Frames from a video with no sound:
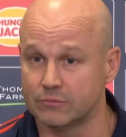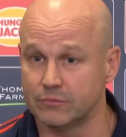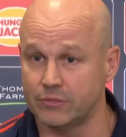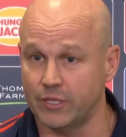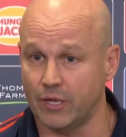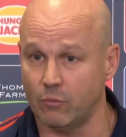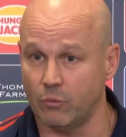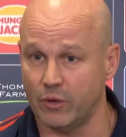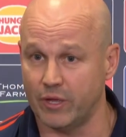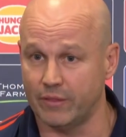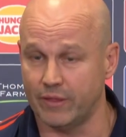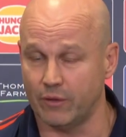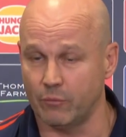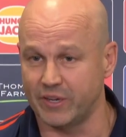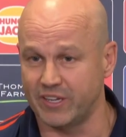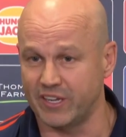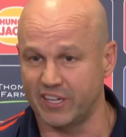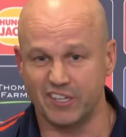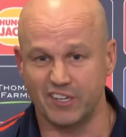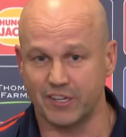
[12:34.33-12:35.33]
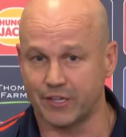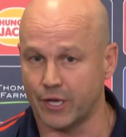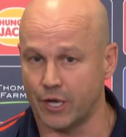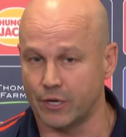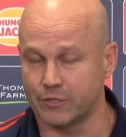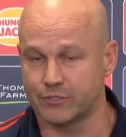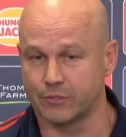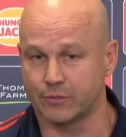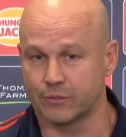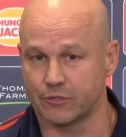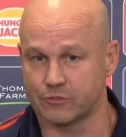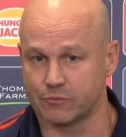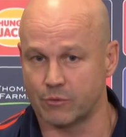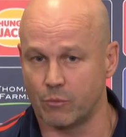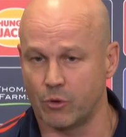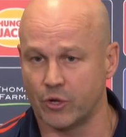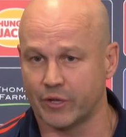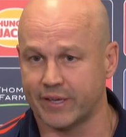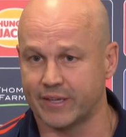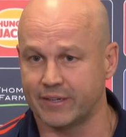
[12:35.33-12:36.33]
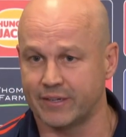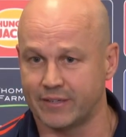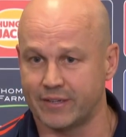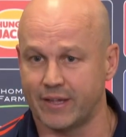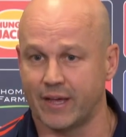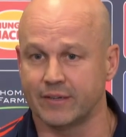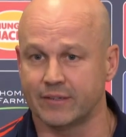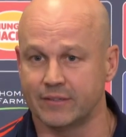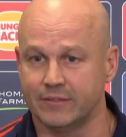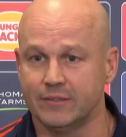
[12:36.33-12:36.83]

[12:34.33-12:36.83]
you know, that we needed to go to because we weren't getting it done,